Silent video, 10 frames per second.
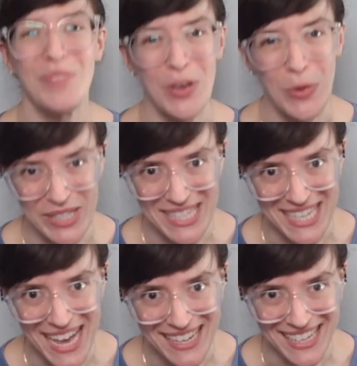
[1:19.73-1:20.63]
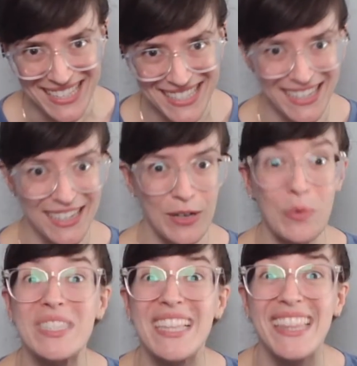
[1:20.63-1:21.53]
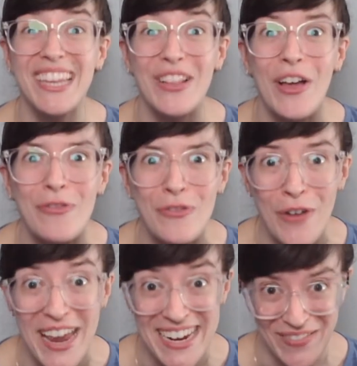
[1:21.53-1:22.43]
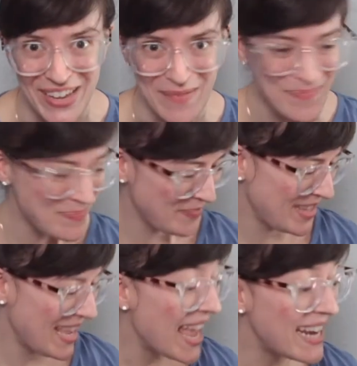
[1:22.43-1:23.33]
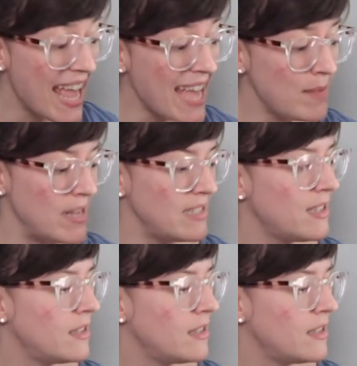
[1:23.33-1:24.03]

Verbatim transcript: who was the youngest, was a little afraid of him, and Edmund,